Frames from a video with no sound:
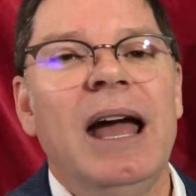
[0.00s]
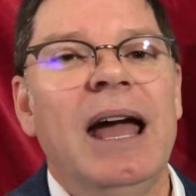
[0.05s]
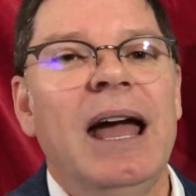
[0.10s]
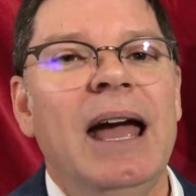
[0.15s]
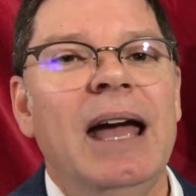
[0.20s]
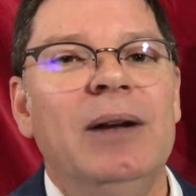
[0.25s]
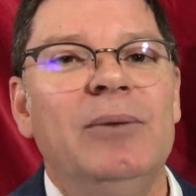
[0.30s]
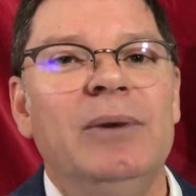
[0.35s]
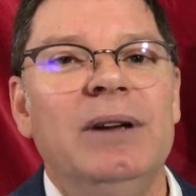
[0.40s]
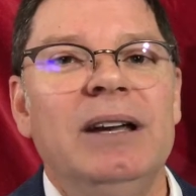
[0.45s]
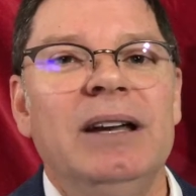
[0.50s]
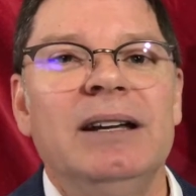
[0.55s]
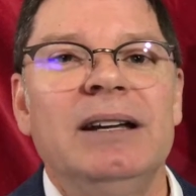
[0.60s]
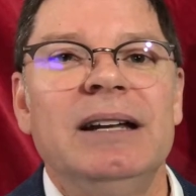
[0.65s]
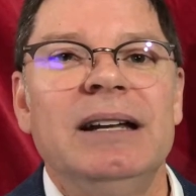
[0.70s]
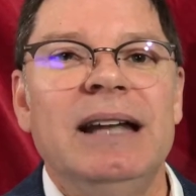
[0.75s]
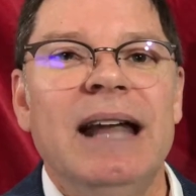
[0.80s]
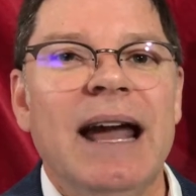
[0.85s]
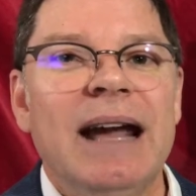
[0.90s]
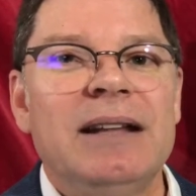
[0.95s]
and we can
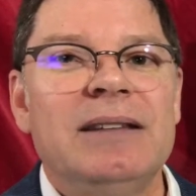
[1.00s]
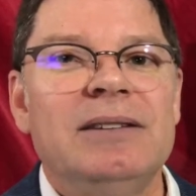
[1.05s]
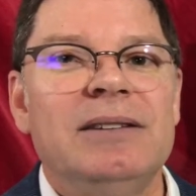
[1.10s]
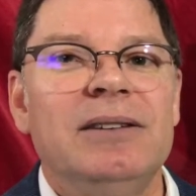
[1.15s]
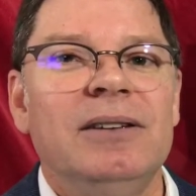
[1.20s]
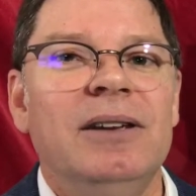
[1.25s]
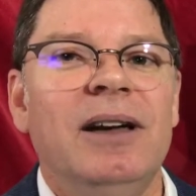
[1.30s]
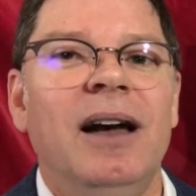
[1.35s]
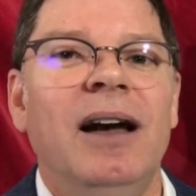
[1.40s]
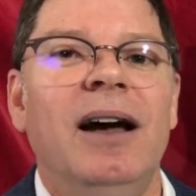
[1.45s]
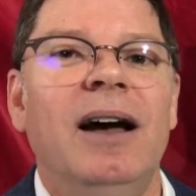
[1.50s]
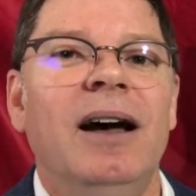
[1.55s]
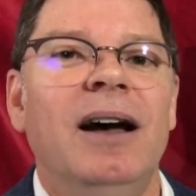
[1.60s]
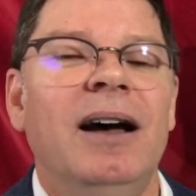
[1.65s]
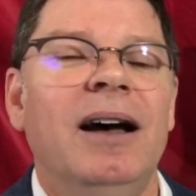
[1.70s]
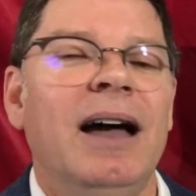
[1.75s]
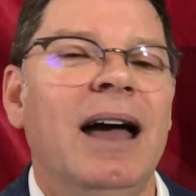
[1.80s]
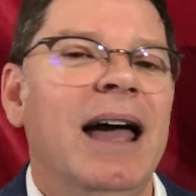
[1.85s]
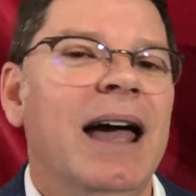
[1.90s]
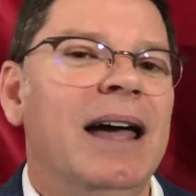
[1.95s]
connect
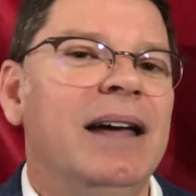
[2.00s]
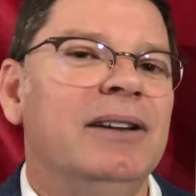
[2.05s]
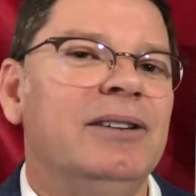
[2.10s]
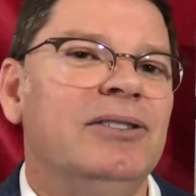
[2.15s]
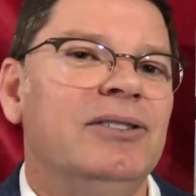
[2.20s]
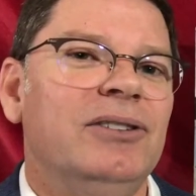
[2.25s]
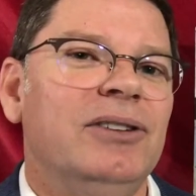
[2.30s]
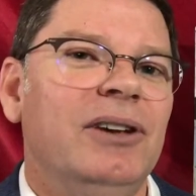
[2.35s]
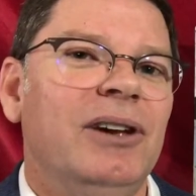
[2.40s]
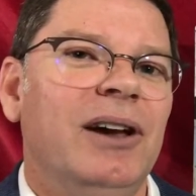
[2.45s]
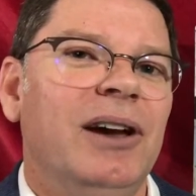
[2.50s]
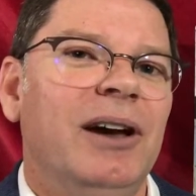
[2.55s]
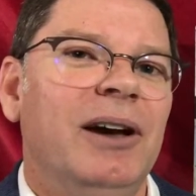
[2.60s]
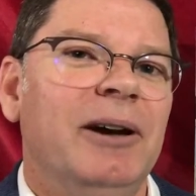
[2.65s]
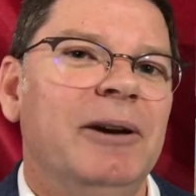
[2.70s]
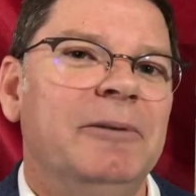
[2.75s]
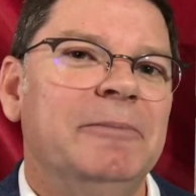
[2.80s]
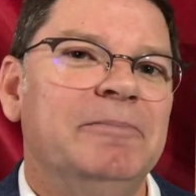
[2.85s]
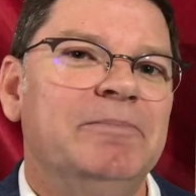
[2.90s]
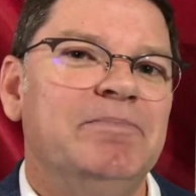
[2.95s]
uh, and
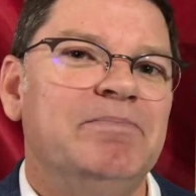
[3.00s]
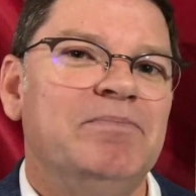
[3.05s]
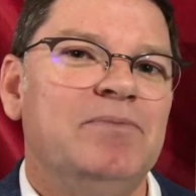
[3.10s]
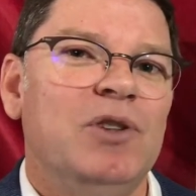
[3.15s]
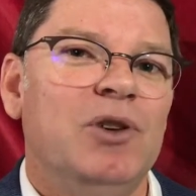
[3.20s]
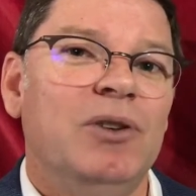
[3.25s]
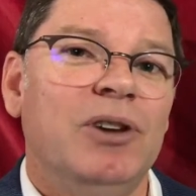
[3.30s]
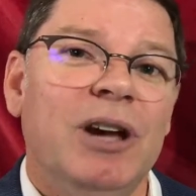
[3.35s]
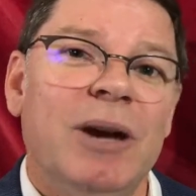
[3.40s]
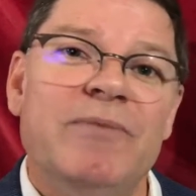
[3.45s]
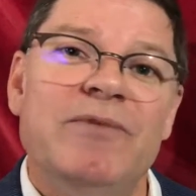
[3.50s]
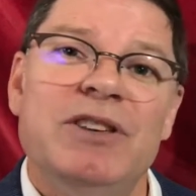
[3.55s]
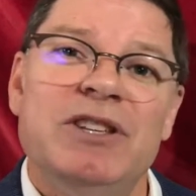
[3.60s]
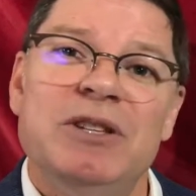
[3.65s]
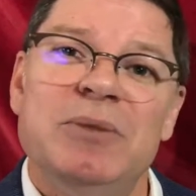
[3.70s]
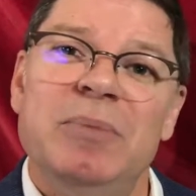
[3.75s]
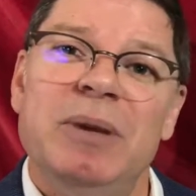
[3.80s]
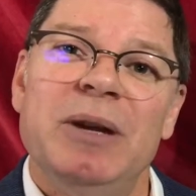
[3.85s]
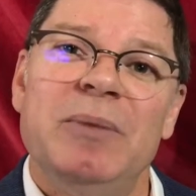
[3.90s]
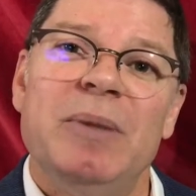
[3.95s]
um, you can come
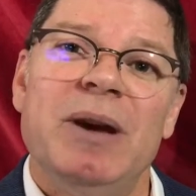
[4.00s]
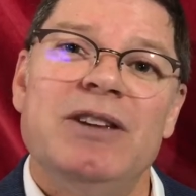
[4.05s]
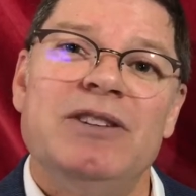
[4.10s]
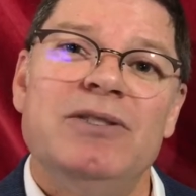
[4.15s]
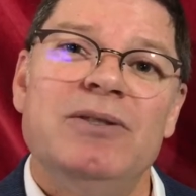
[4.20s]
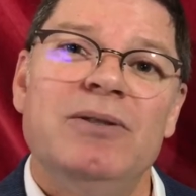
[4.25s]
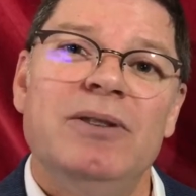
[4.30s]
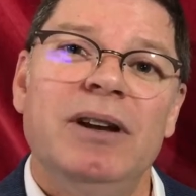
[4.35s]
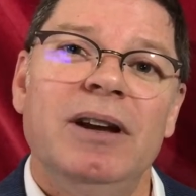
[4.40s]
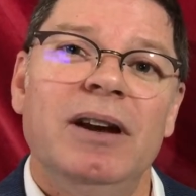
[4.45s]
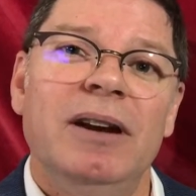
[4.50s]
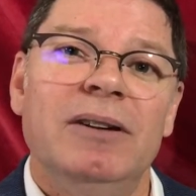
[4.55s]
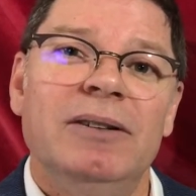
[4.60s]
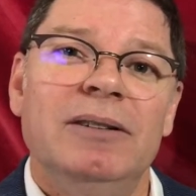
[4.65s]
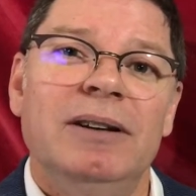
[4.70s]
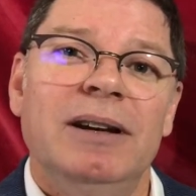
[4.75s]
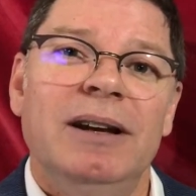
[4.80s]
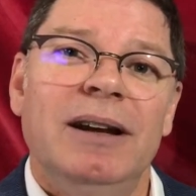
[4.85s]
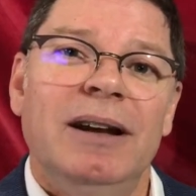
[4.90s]
visit me in my studio.